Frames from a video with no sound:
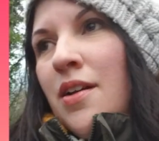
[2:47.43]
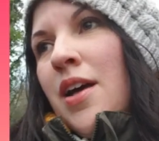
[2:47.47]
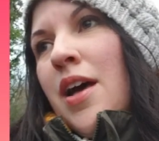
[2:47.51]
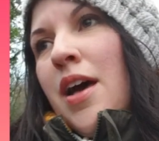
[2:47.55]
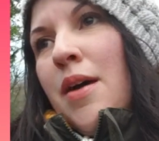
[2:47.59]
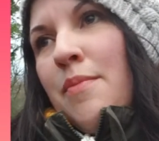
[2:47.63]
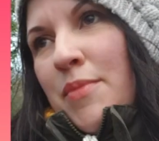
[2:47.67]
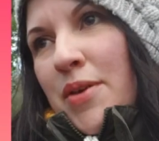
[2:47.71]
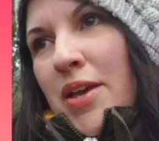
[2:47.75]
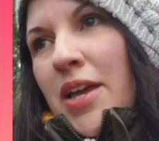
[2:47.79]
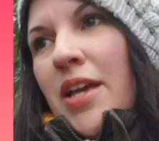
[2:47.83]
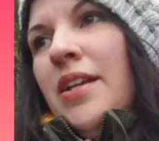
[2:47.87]

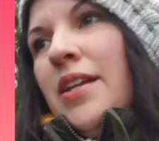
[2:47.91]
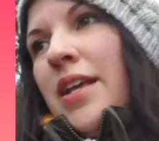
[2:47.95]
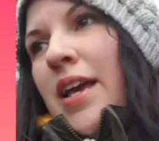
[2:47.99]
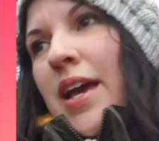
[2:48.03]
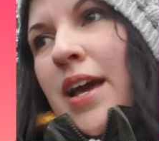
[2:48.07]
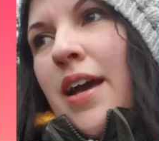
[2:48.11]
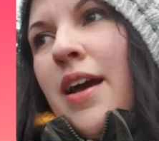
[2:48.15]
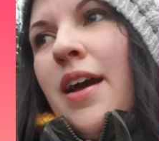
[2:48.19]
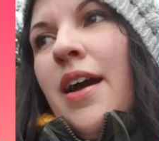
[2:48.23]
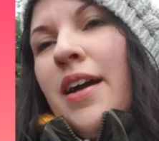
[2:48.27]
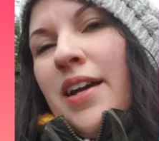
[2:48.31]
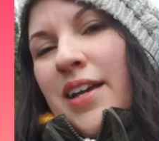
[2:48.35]
I mean,
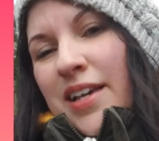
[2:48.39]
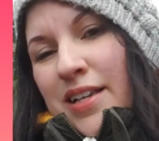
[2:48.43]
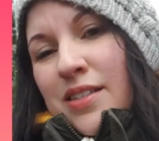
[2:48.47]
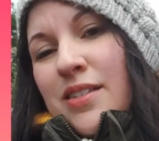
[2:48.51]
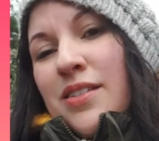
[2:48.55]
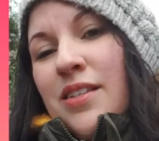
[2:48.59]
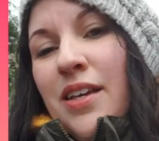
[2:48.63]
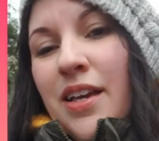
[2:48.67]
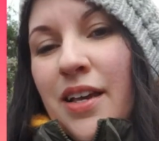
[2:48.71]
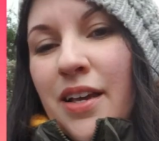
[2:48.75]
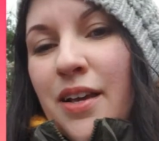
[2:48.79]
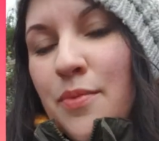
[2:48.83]
yeah, I can
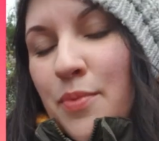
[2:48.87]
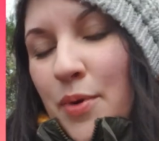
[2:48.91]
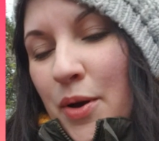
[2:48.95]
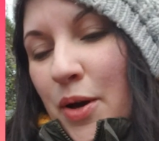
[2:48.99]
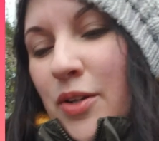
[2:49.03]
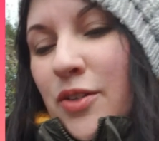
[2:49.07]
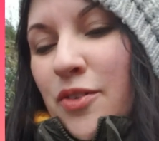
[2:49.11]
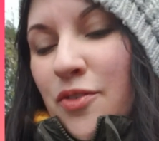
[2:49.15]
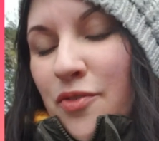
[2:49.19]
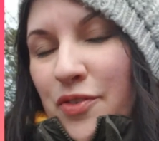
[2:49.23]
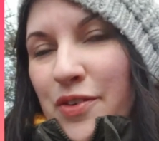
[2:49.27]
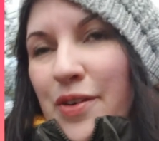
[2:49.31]
think
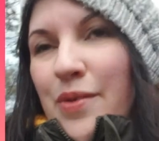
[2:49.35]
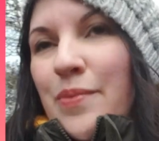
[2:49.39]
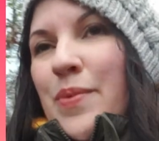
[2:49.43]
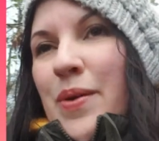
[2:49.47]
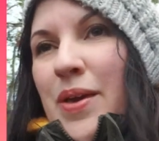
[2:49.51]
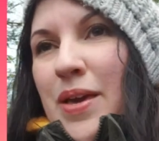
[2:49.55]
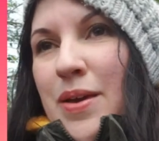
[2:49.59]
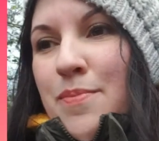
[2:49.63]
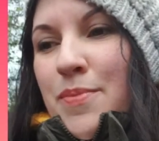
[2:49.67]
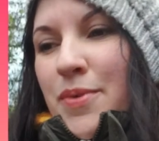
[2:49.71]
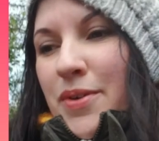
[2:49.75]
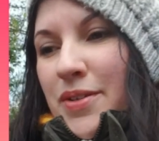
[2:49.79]
about a few
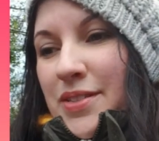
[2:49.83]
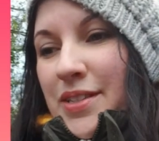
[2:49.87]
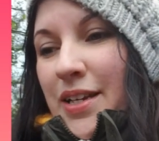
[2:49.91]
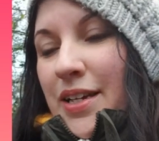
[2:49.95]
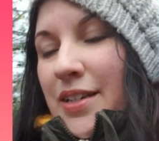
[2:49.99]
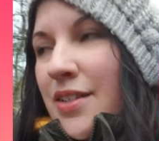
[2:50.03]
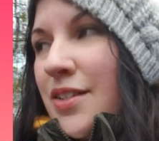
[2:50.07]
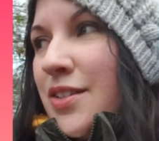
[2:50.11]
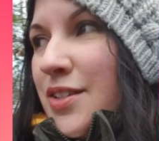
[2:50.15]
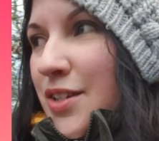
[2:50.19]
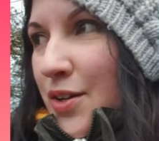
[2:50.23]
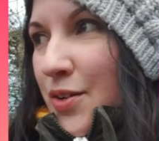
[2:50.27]
people that
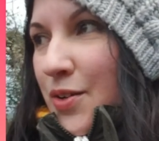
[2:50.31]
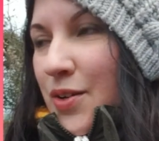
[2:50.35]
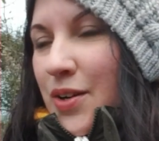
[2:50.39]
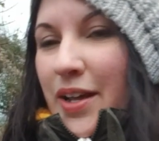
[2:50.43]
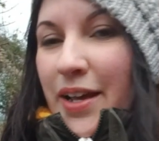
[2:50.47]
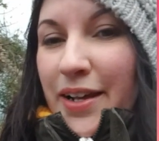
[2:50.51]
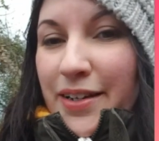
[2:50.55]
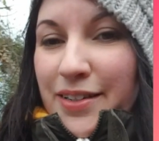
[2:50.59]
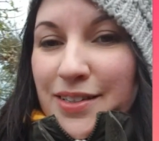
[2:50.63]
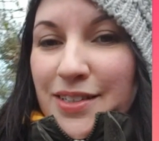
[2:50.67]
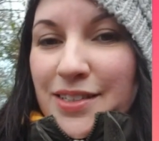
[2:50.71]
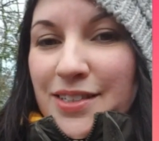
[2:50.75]
don't
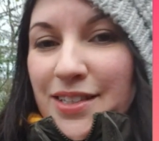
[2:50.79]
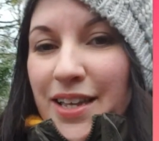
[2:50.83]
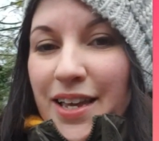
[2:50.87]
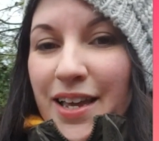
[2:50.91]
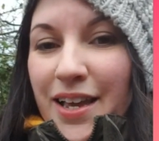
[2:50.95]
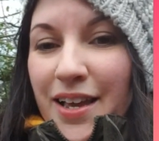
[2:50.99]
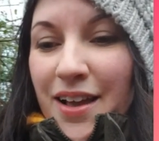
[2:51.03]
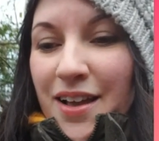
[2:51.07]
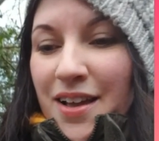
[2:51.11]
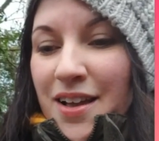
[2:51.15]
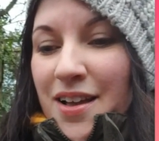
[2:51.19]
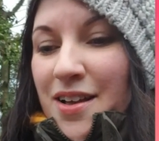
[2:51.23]
like to
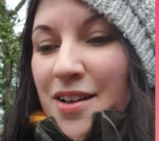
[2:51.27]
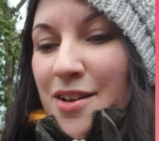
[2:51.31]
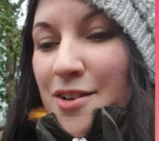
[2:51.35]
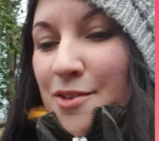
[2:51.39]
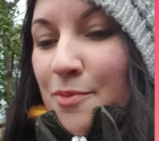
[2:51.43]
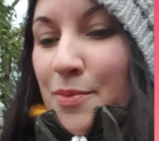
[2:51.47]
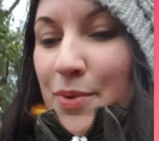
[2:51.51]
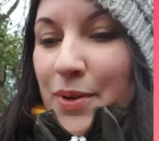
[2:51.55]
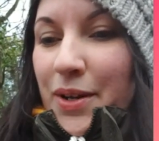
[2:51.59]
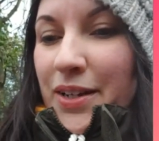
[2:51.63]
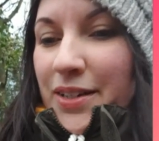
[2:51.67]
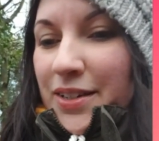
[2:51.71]
sing,
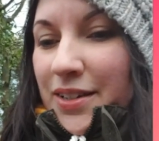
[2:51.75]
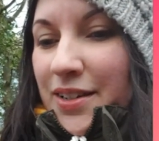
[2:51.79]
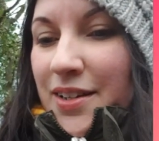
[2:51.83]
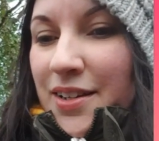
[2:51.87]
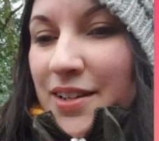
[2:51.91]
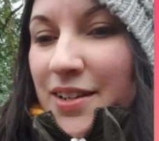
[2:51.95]
but